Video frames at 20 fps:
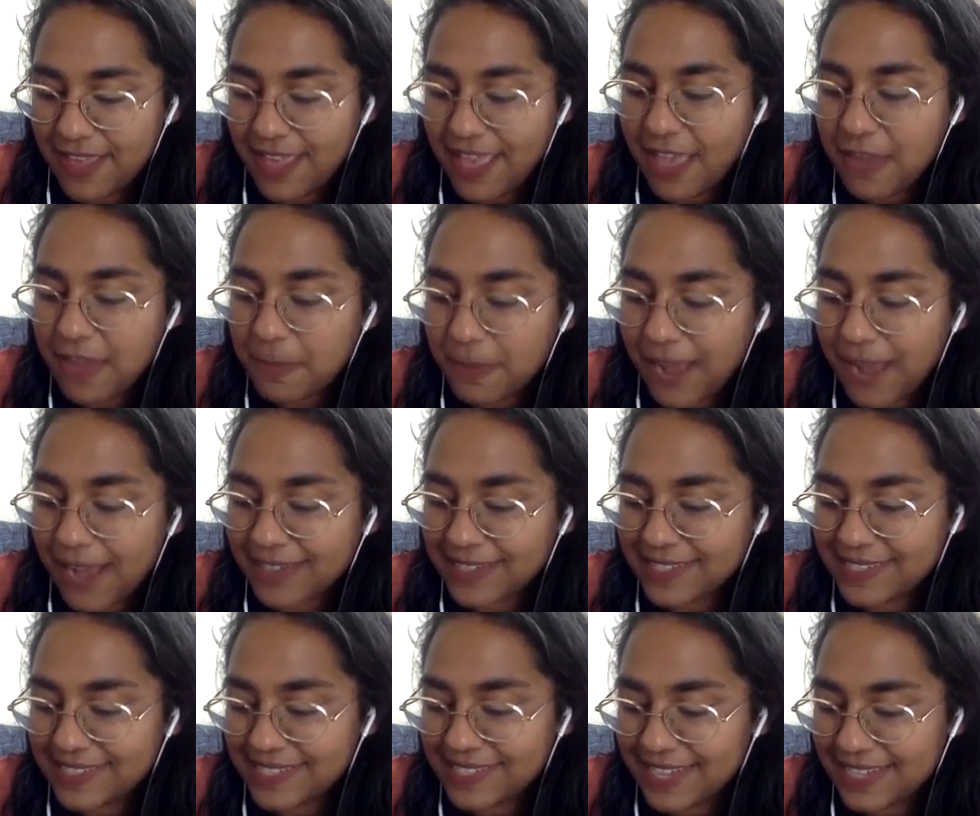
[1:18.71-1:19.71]
I would
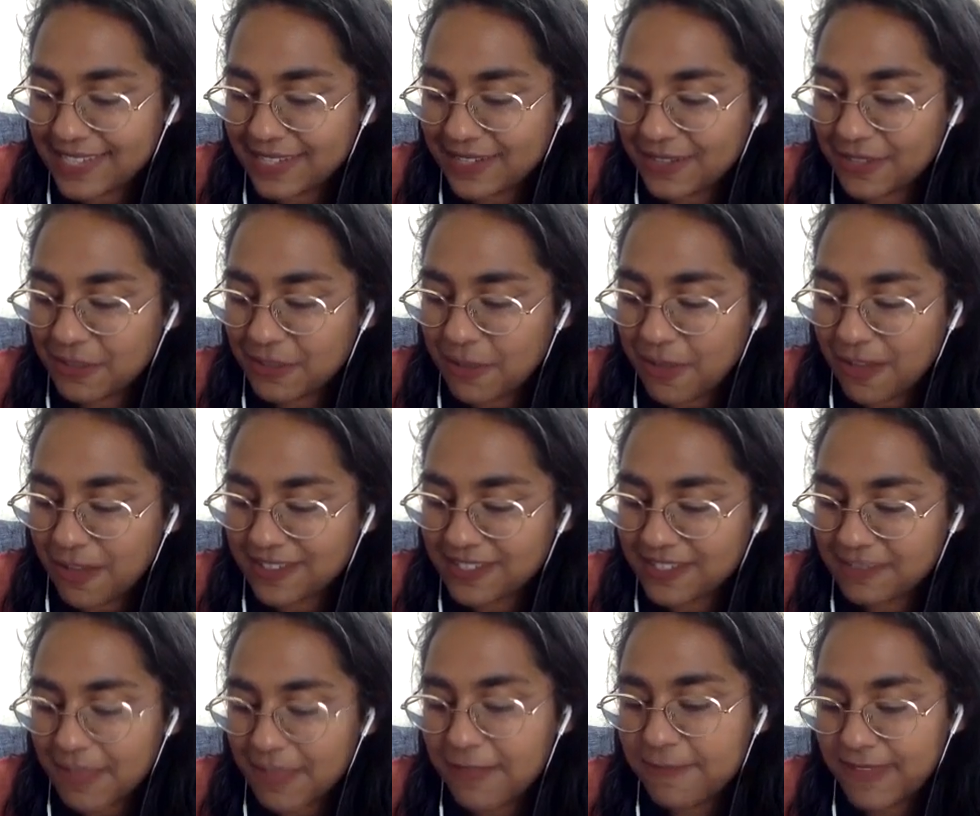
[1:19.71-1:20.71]
practice standing on the balls
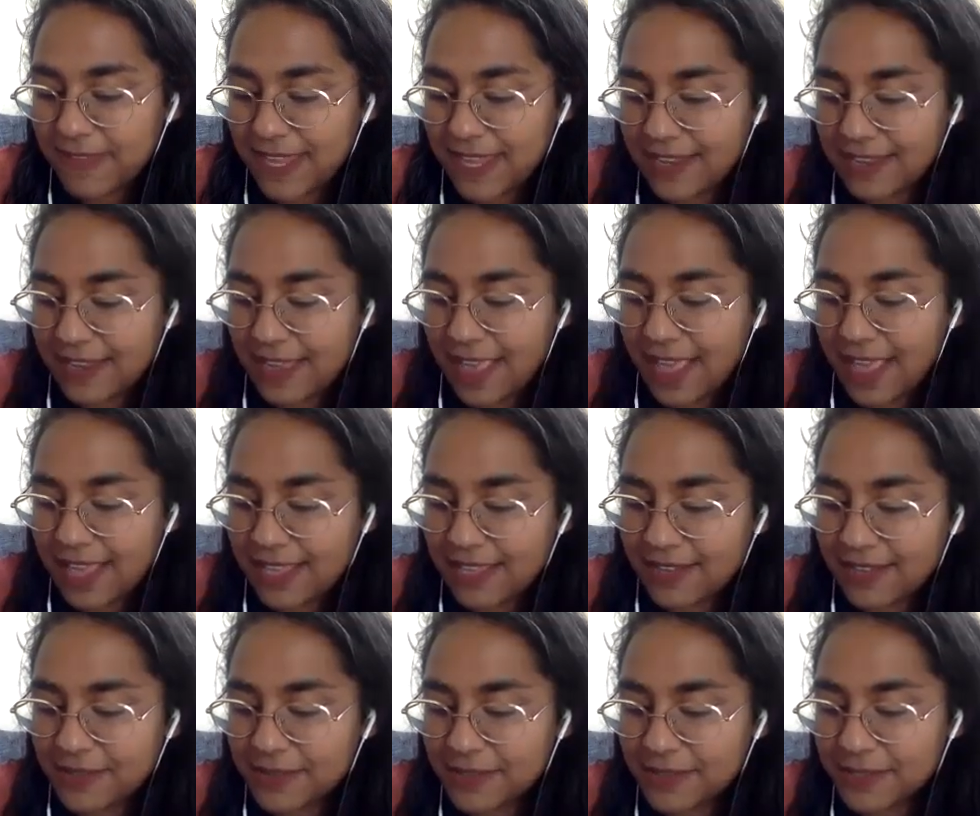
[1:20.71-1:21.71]
of my feet in high
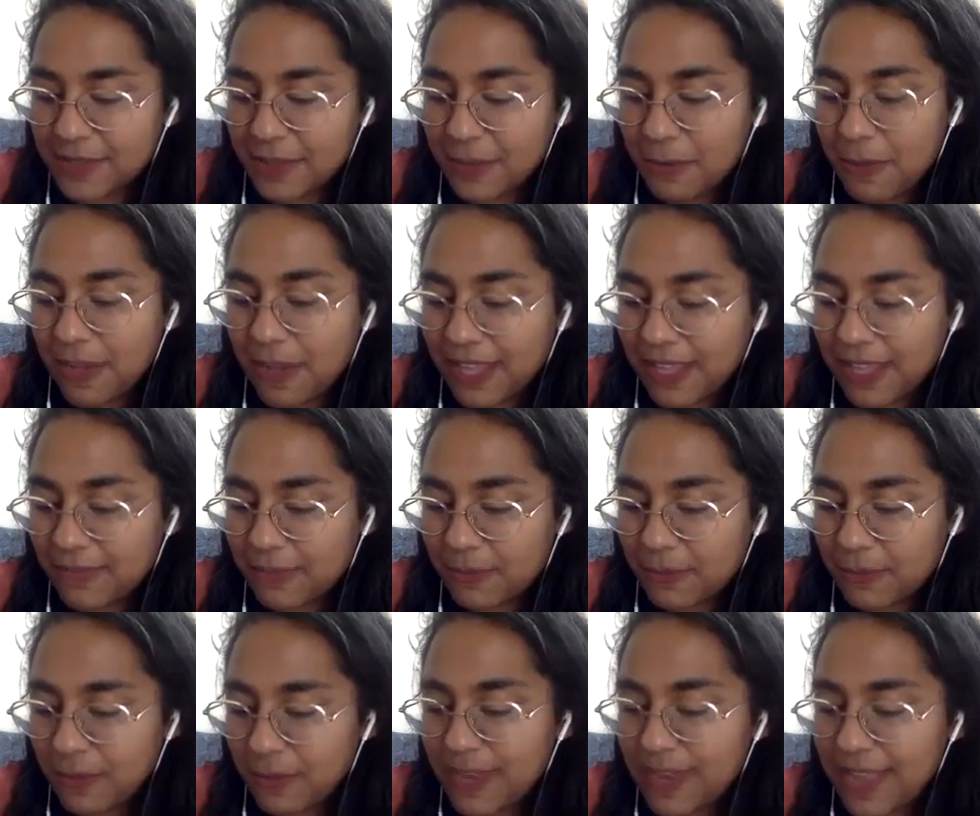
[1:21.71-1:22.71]
heels, walking
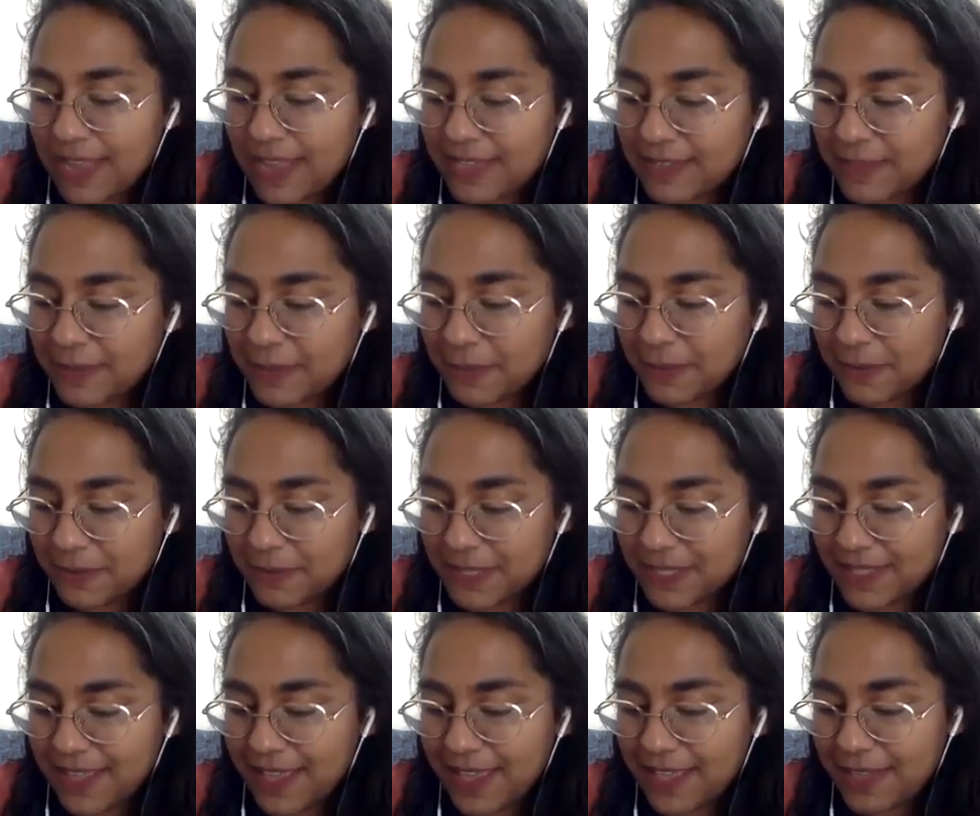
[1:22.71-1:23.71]
from one end of the room
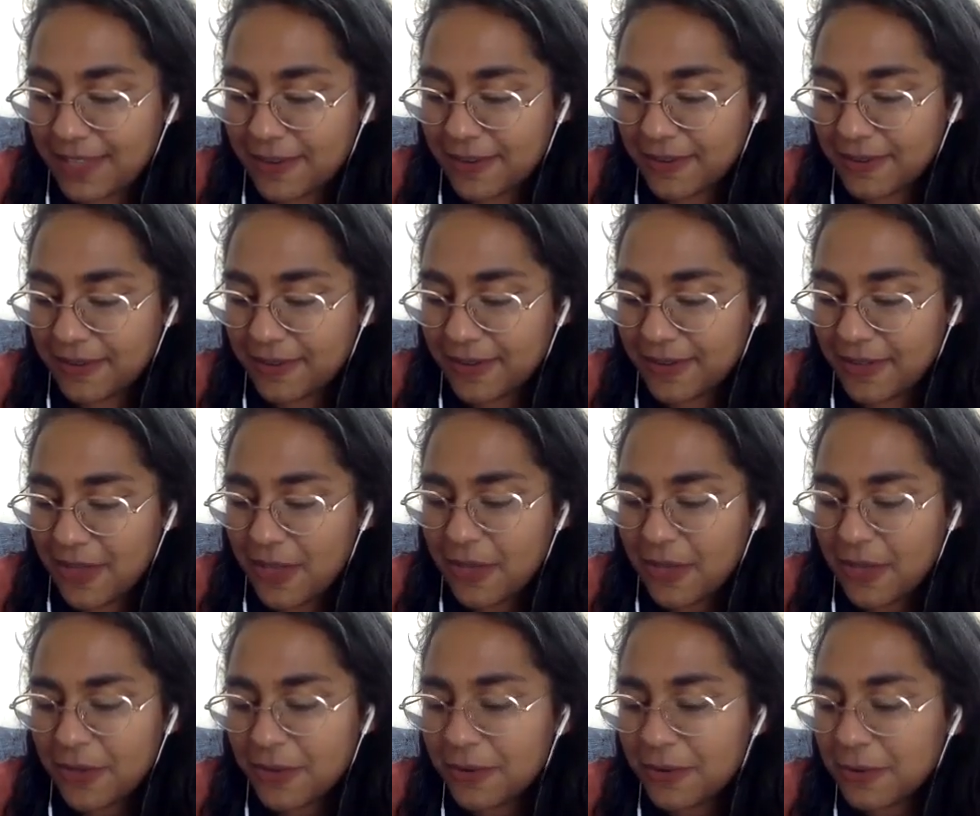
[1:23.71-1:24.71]
to the other.
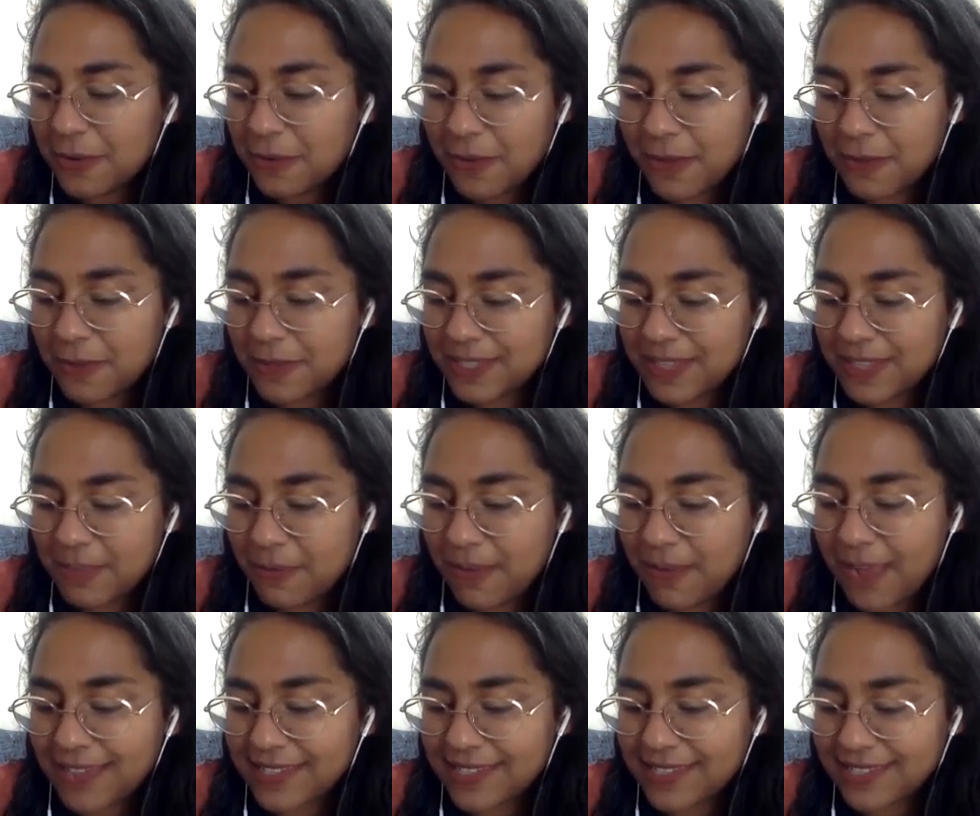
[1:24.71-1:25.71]
Who or what was I
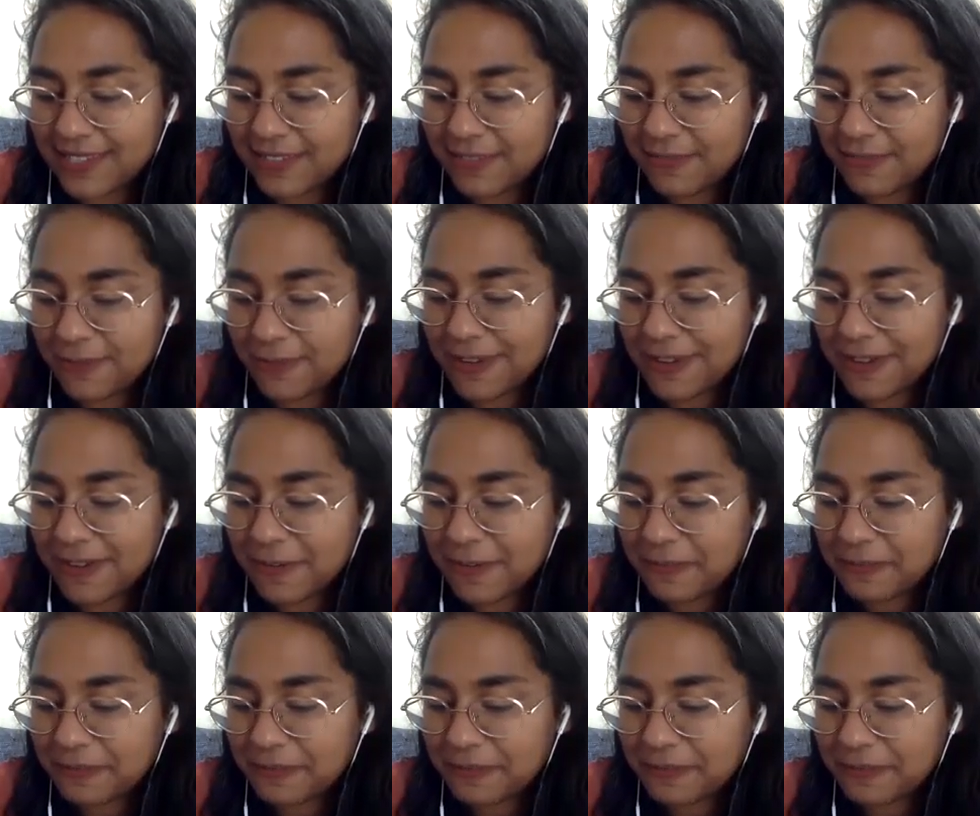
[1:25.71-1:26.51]
practicing for?